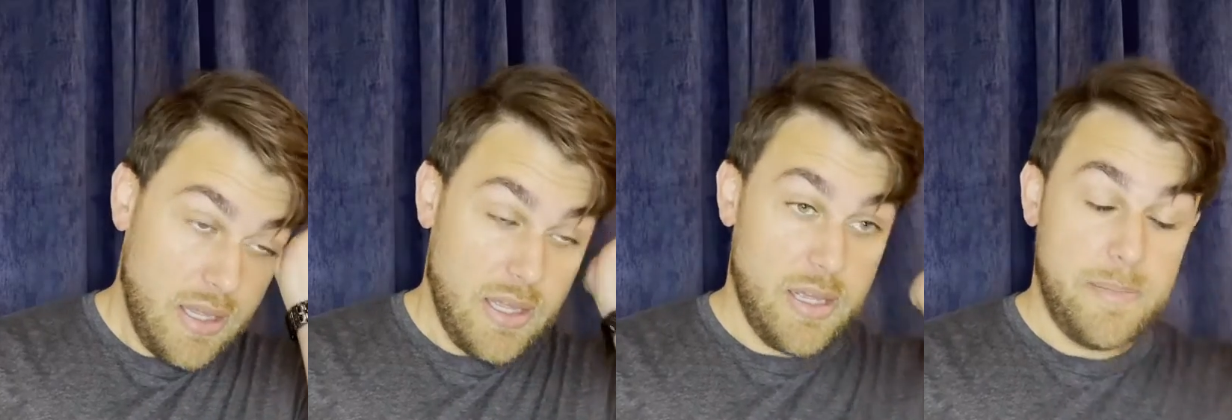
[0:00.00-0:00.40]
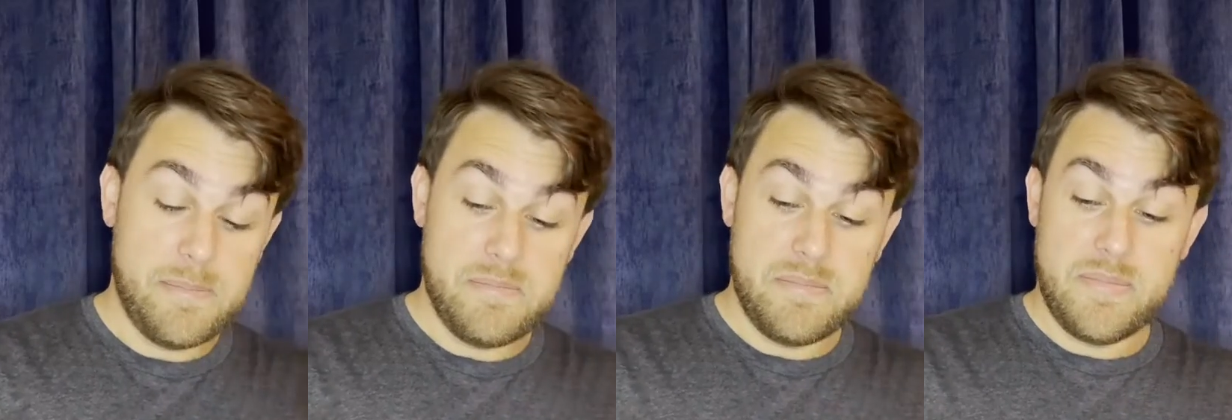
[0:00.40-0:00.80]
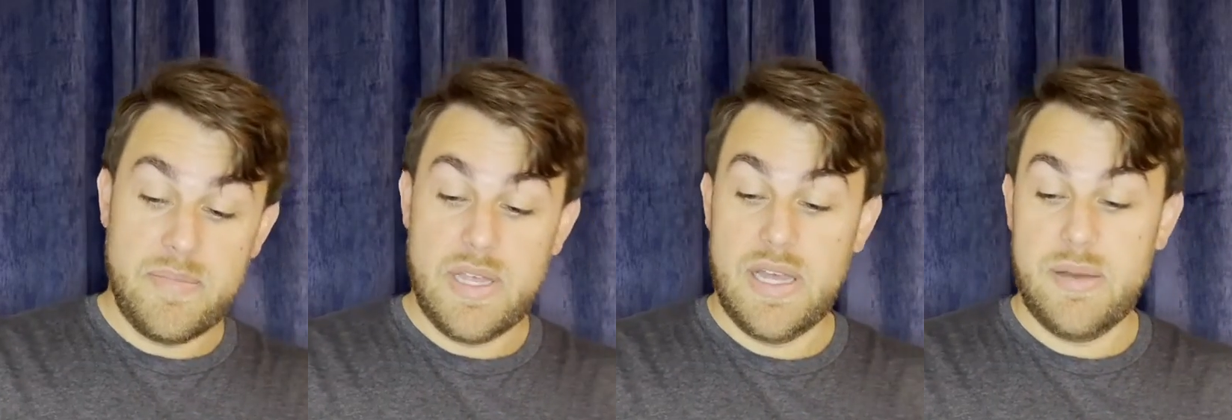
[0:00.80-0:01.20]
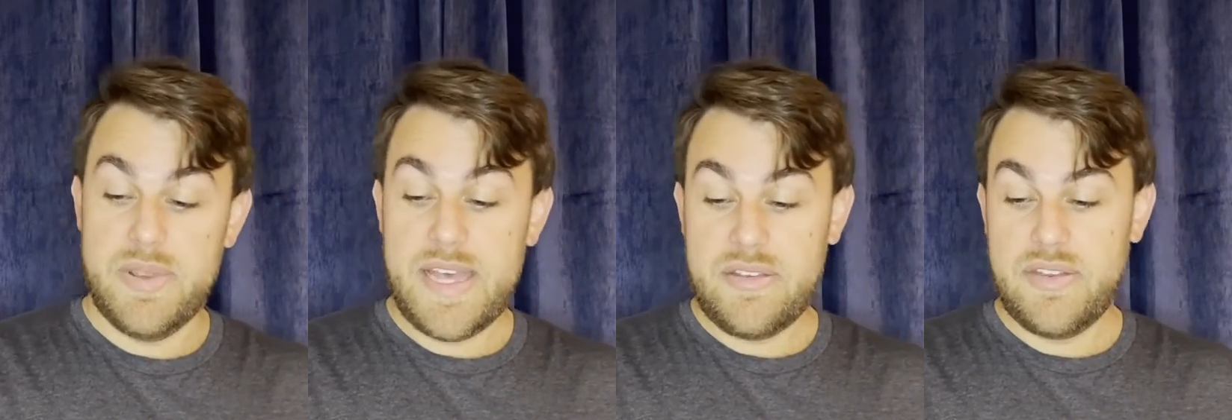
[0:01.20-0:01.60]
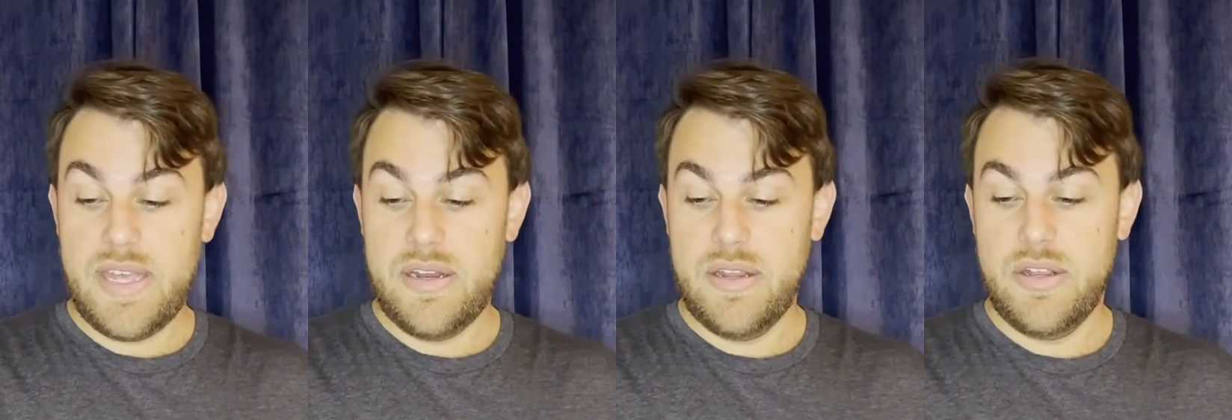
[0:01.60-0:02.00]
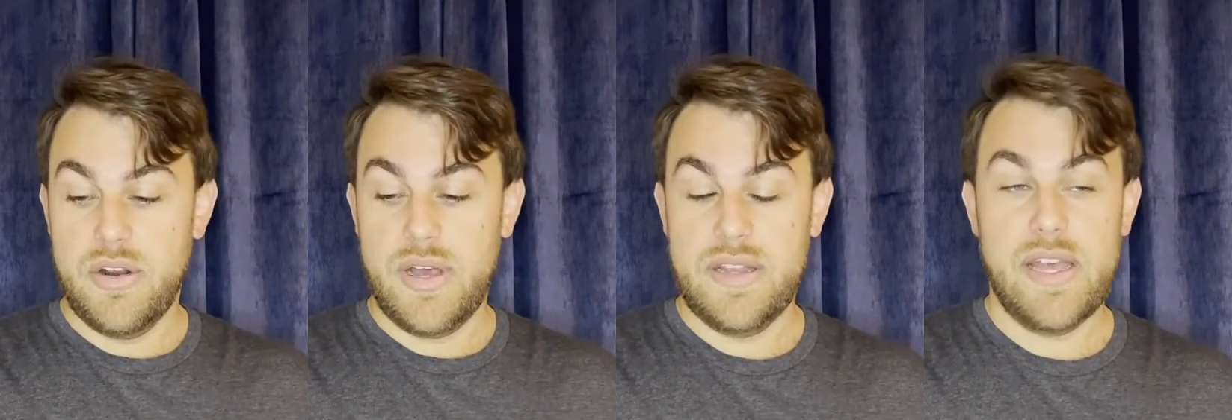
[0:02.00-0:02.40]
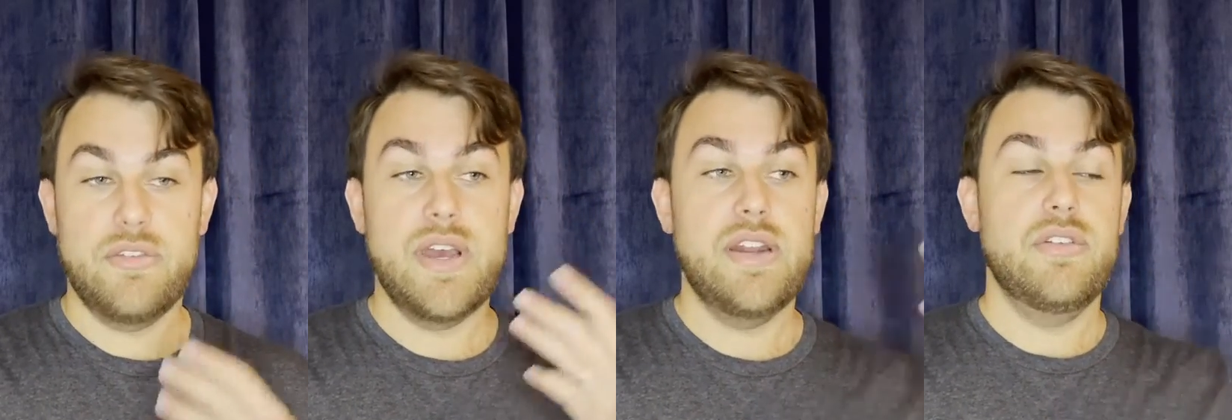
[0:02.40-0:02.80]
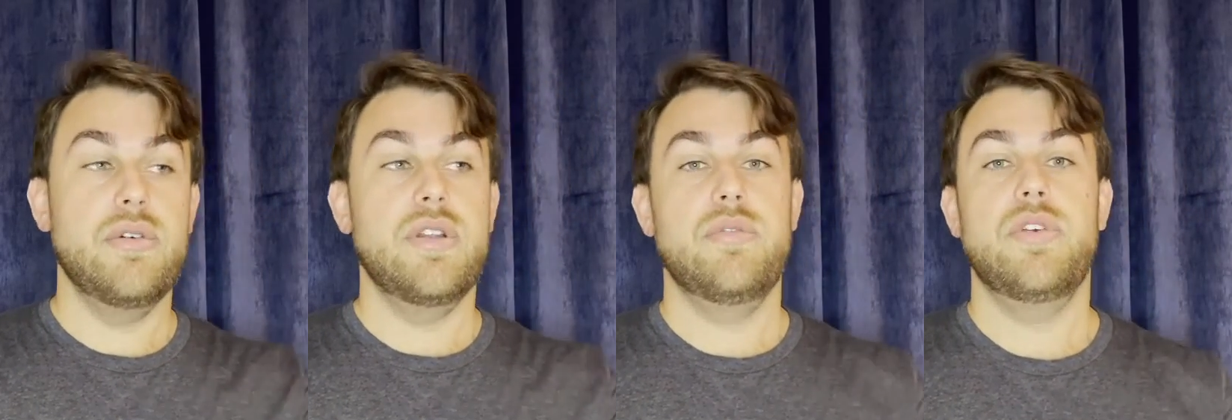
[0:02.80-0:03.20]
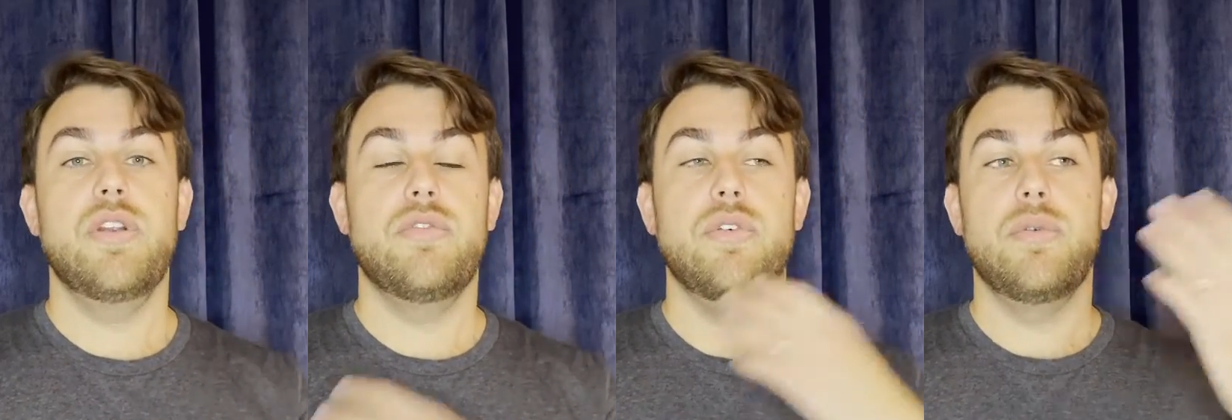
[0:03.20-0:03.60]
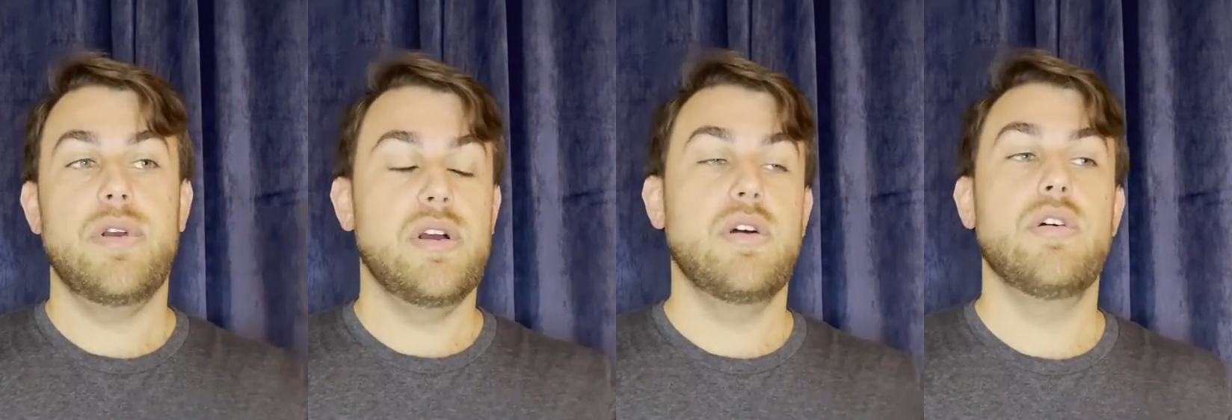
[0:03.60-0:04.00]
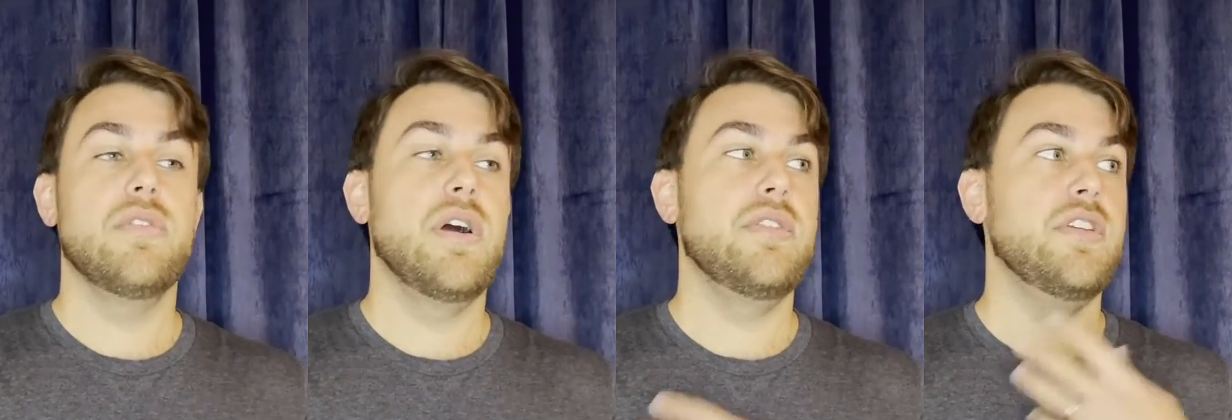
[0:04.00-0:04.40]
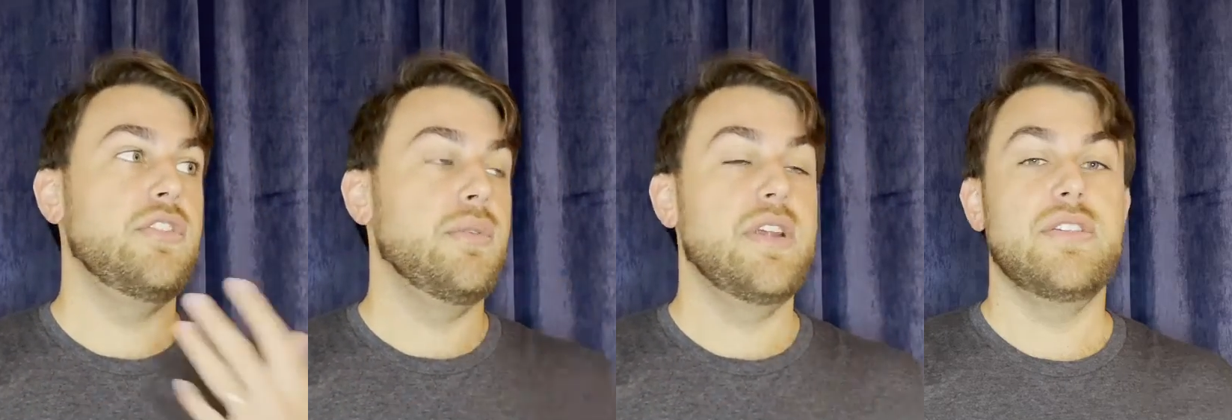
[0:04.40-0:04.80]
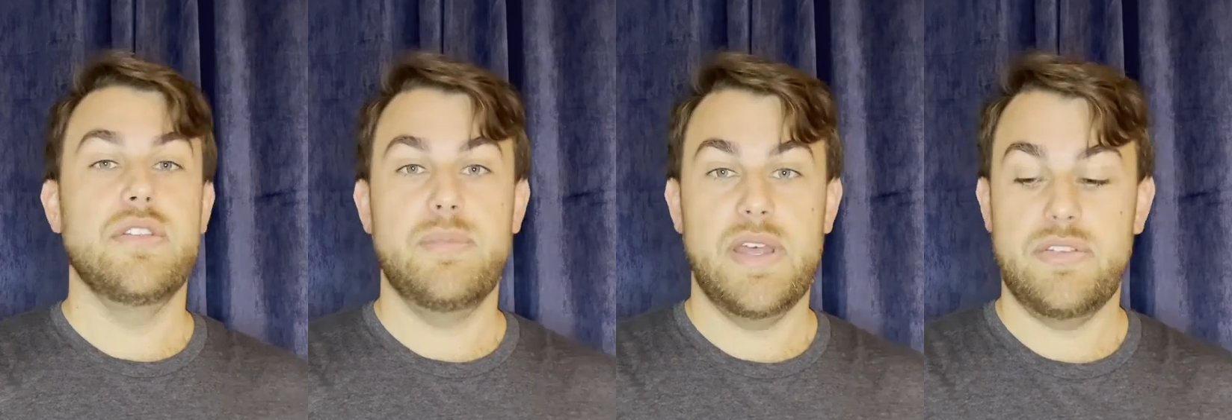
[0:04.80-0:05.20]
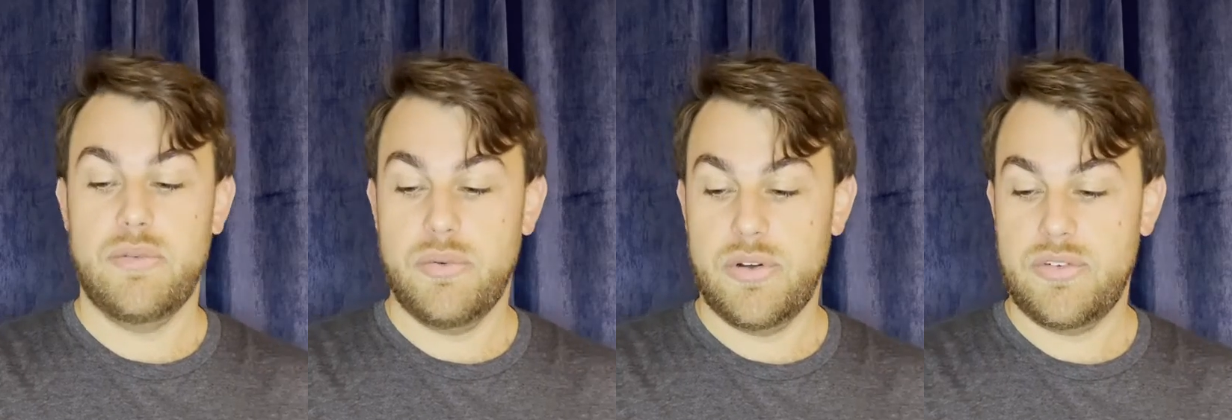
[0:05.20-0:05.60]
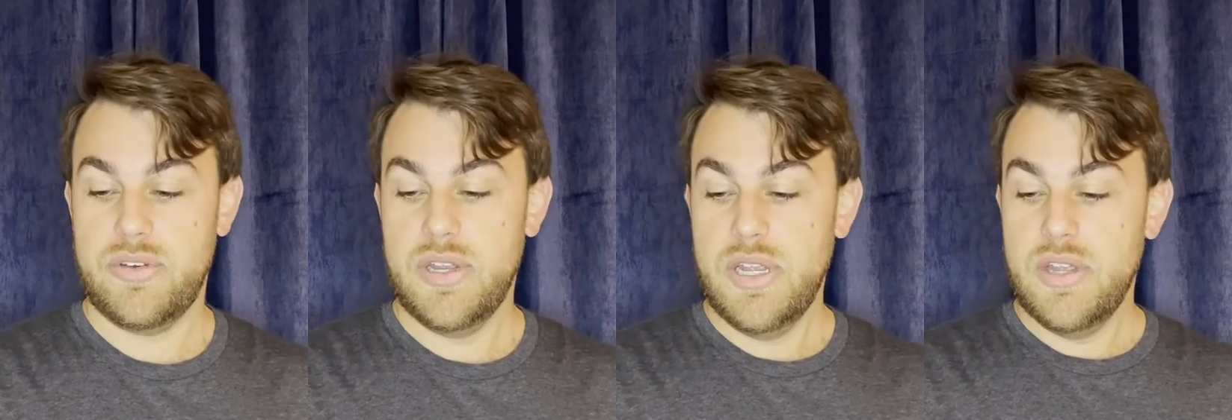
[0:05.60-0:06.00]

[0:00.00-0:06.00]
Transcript: But that said, I try to do it, for overall situations, best and worst.